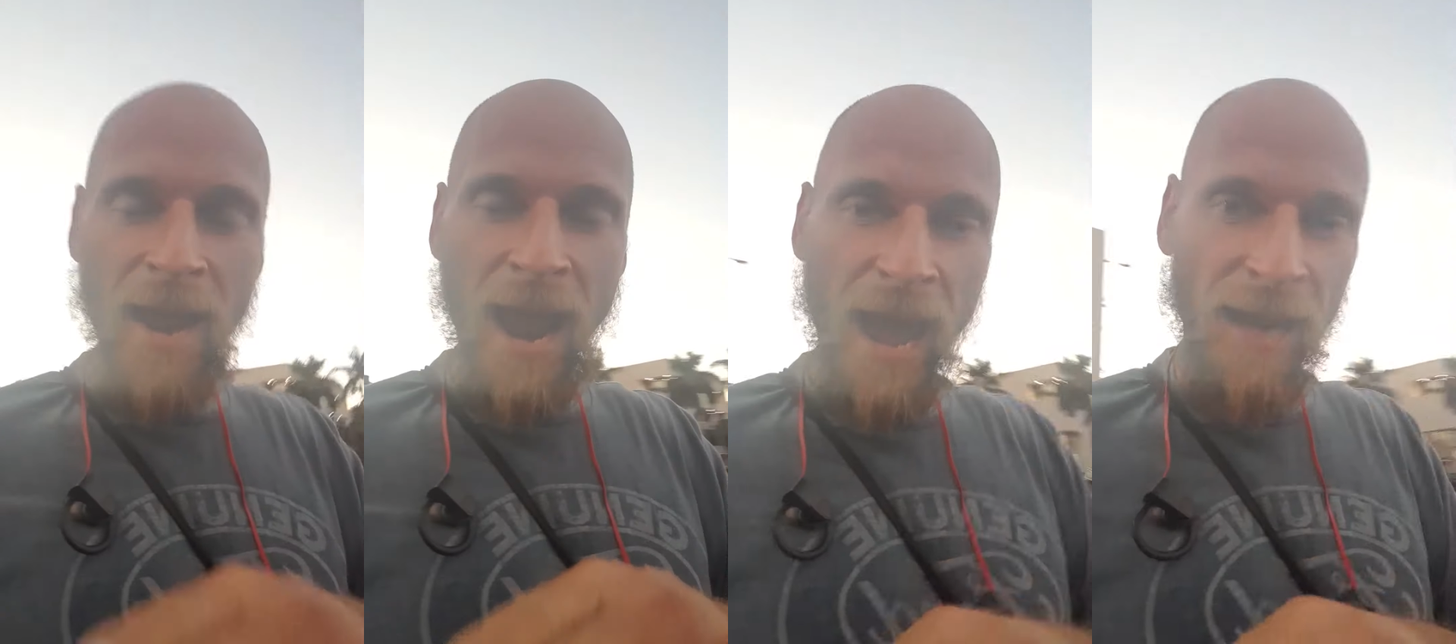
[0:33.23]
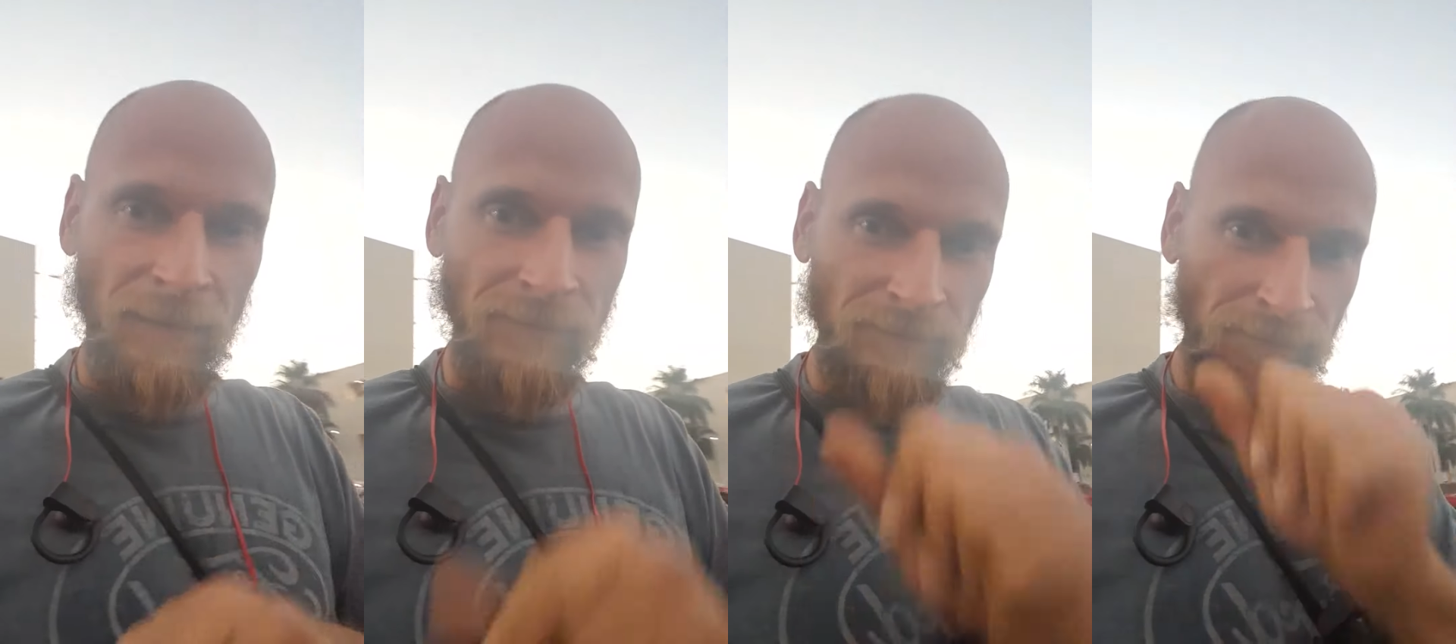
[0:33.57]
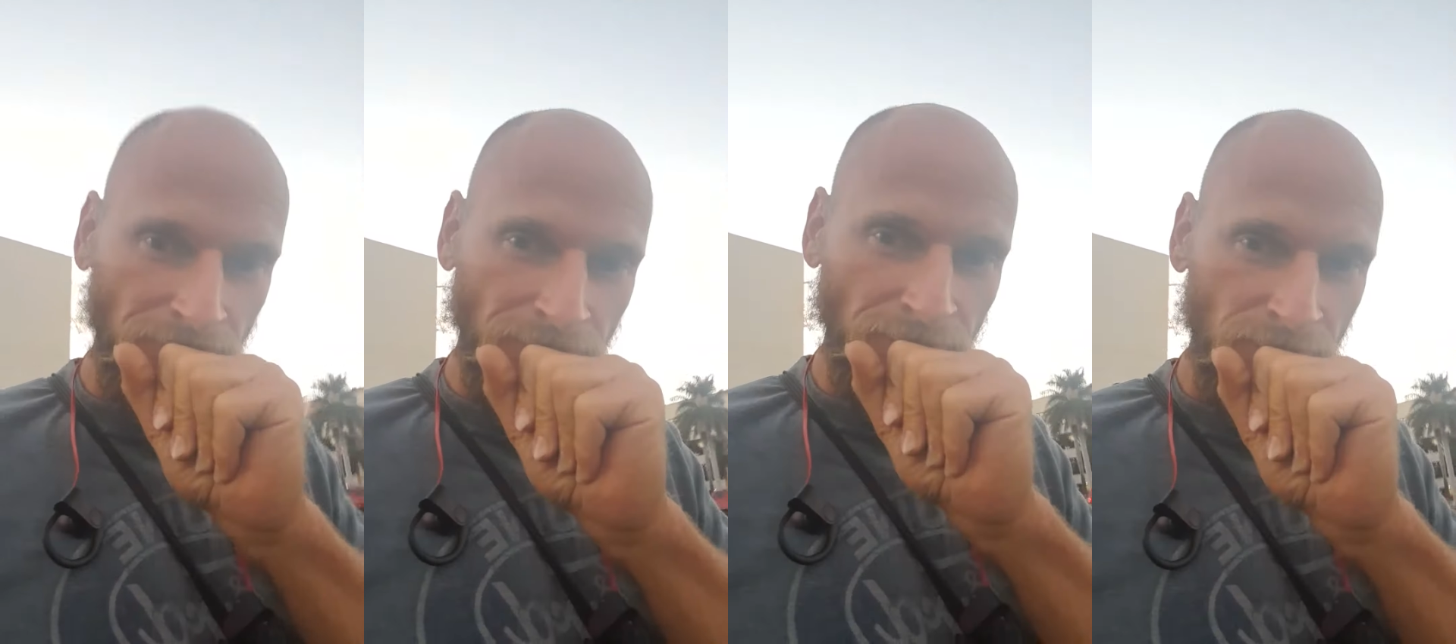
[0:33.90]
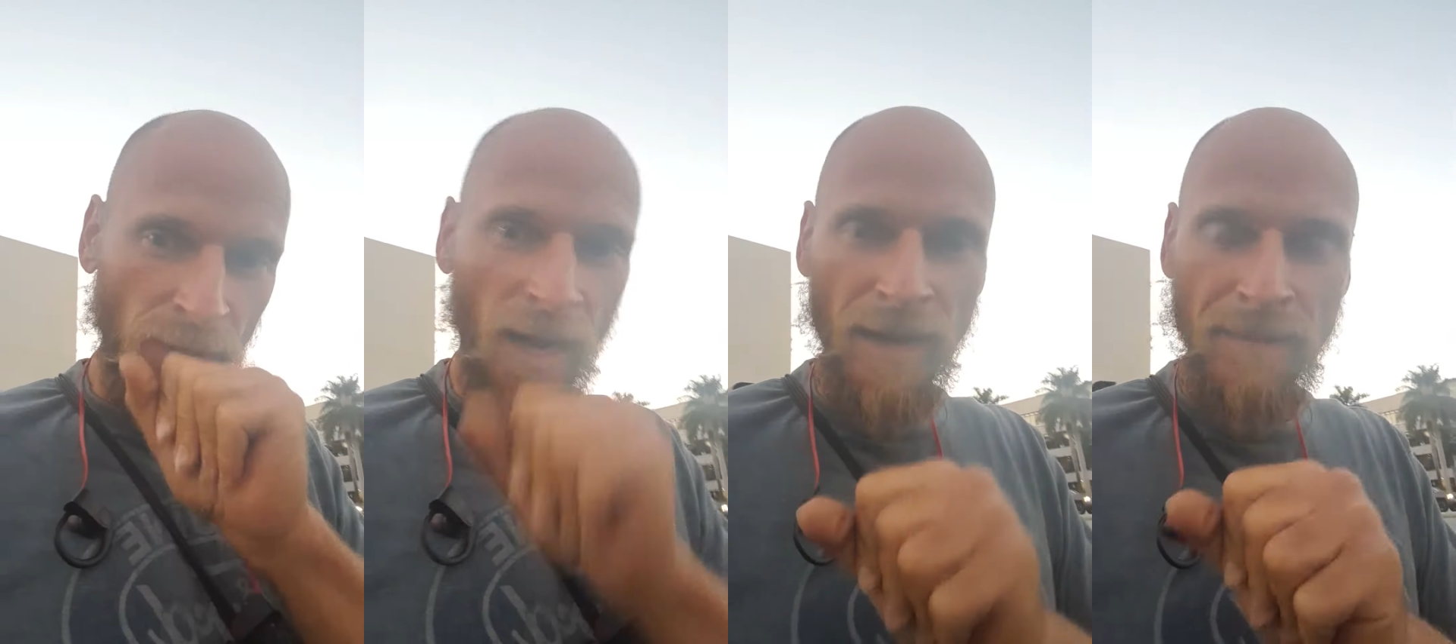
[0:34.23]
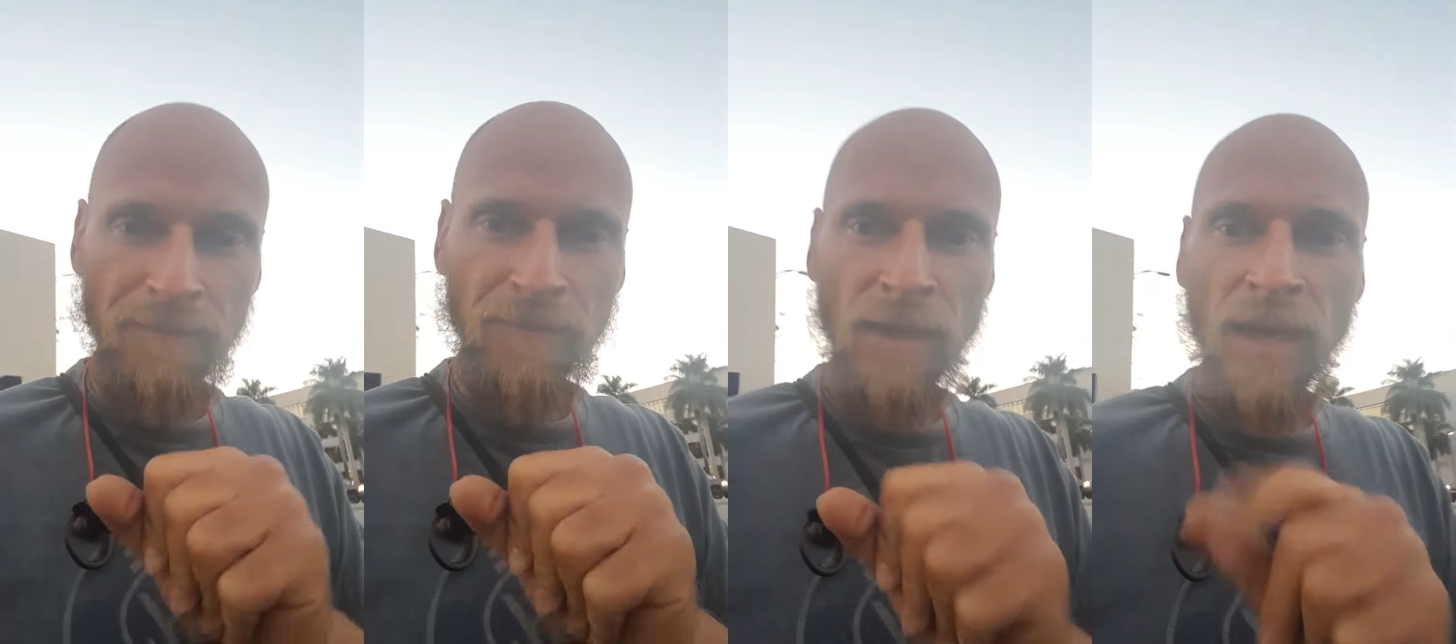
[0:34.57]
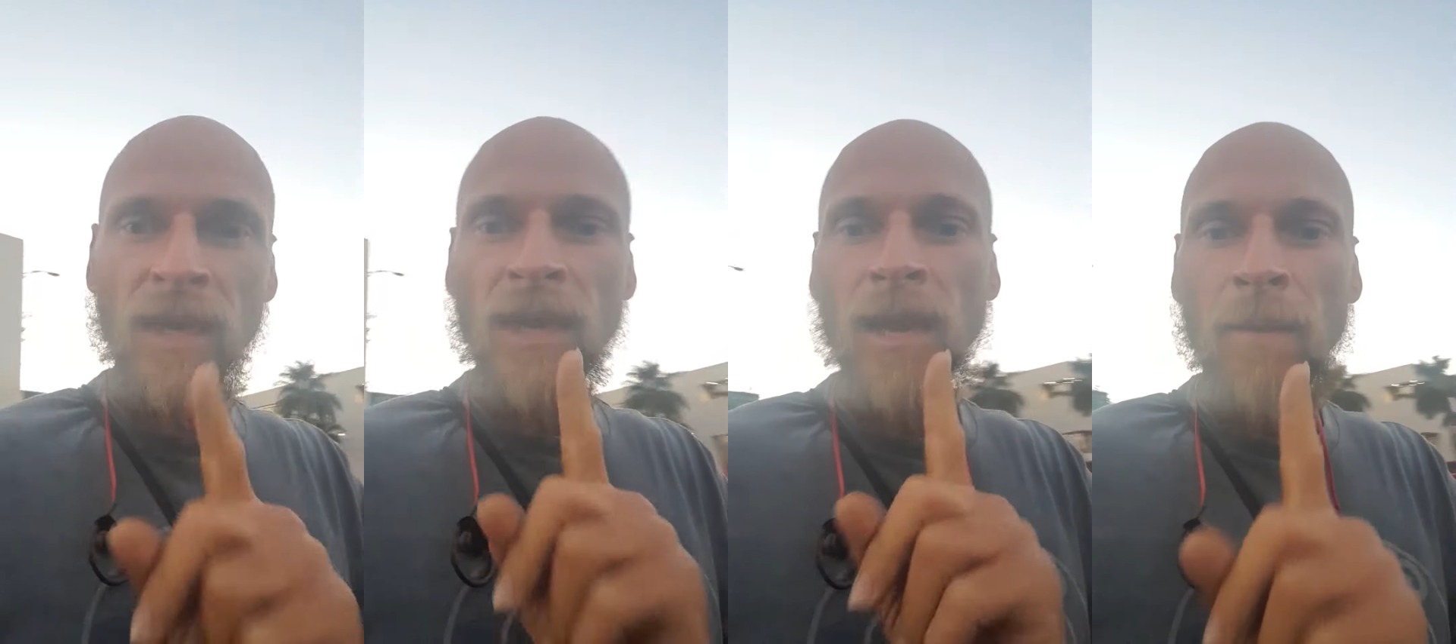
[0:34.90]
Adam, right?
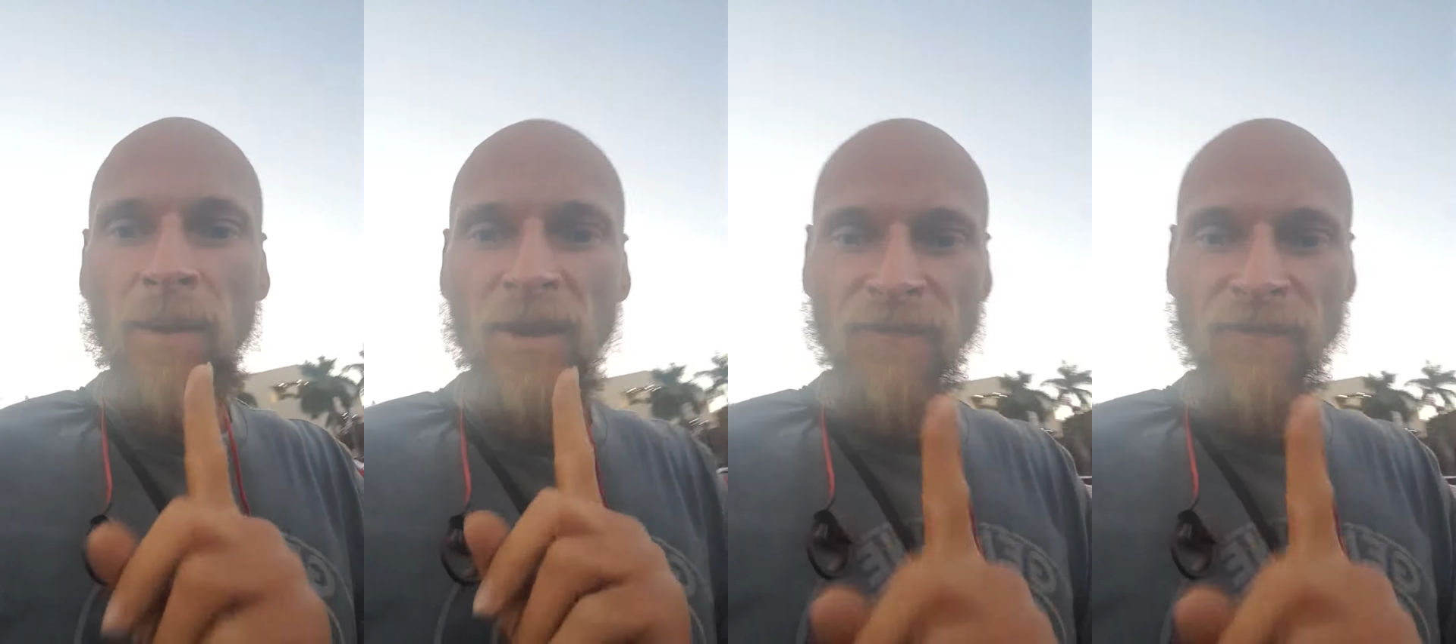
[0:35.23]
But